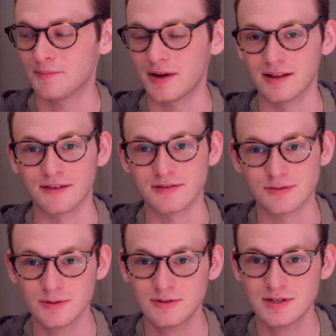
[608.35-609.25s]
my life is
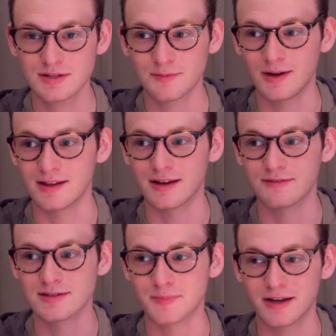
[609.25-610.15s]
ruined, my
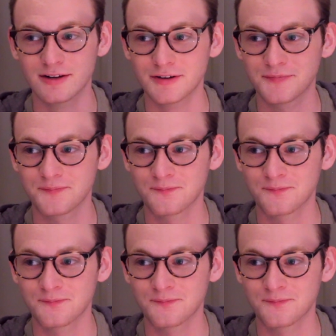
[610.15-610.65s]
life is better,